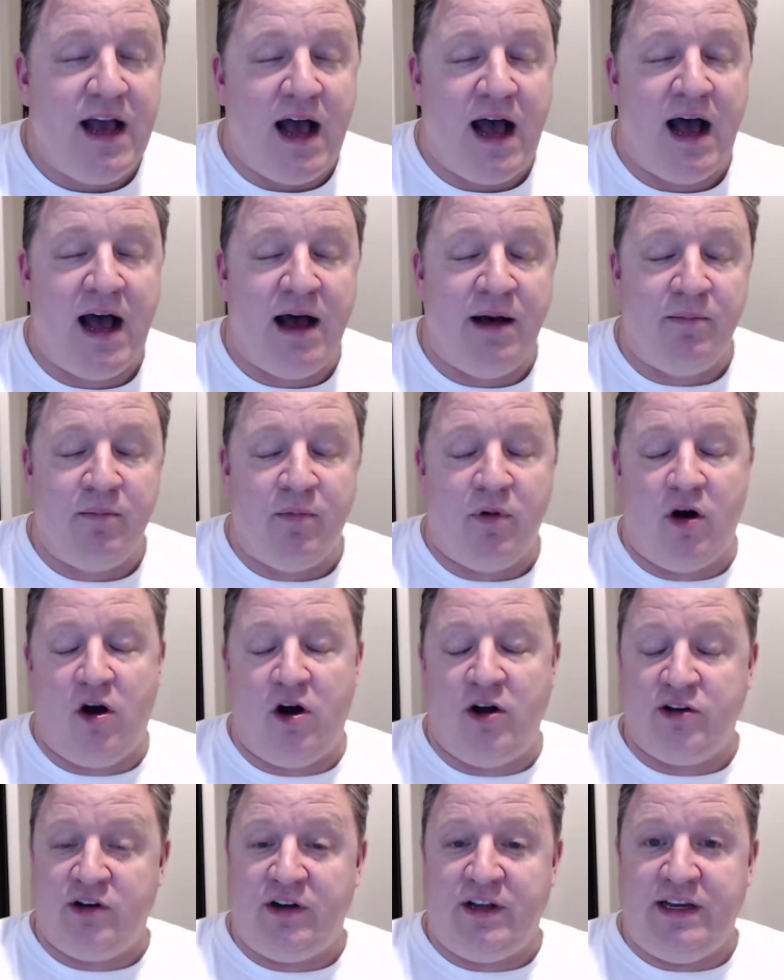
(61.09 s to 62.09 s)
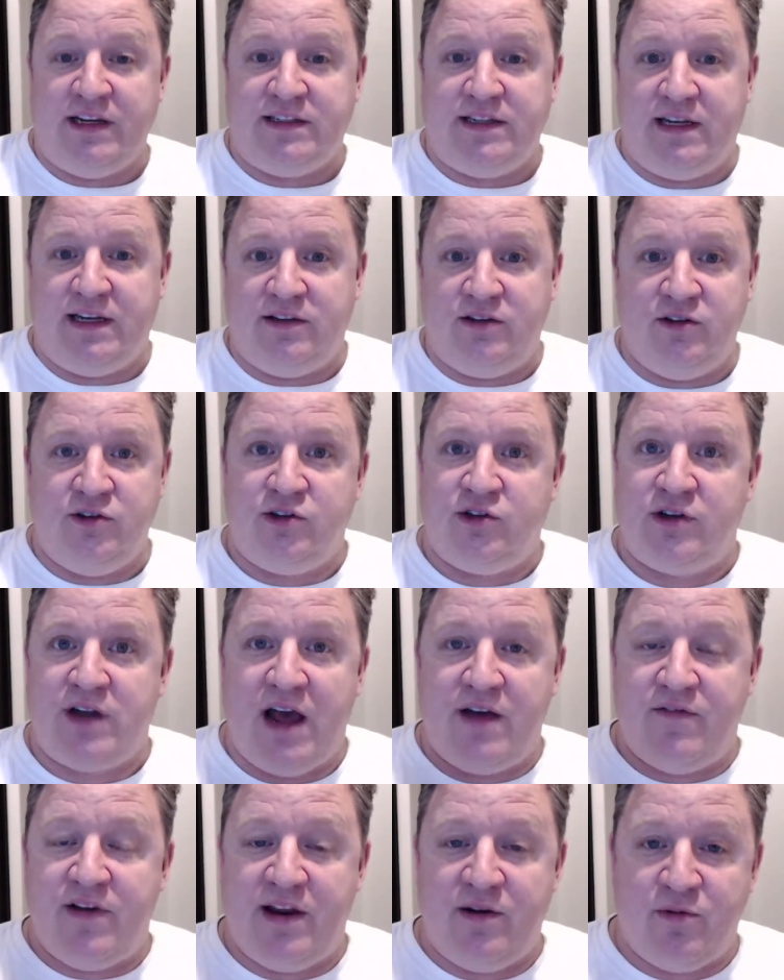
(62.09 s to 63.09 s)
On your LinkedIn, you should
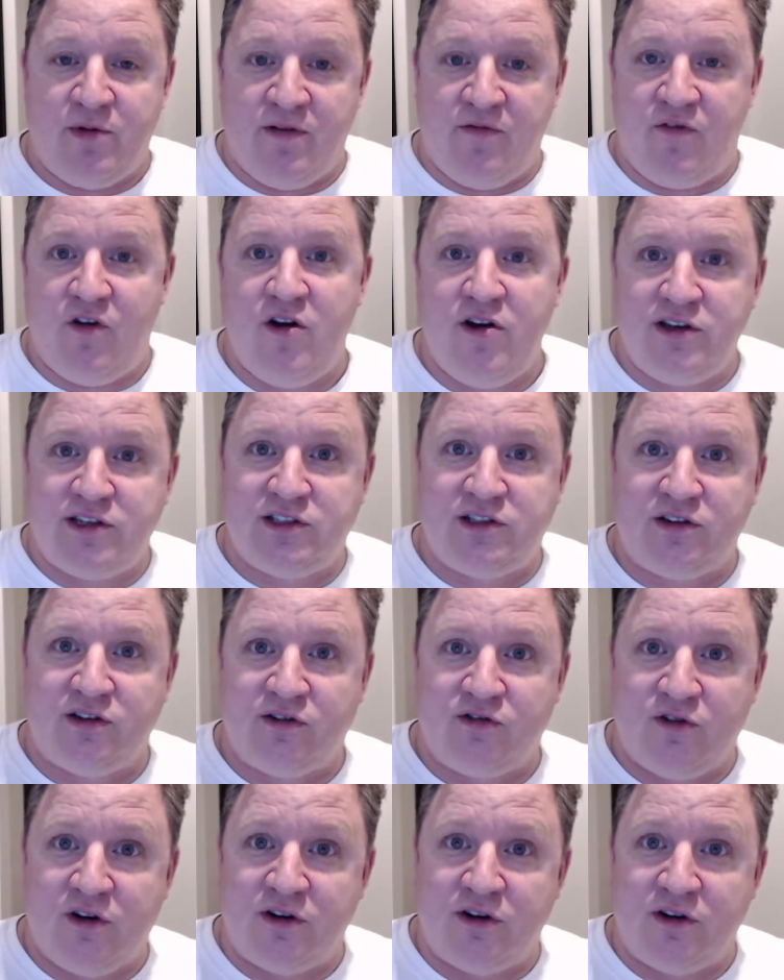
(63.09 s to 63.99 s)
have a reverse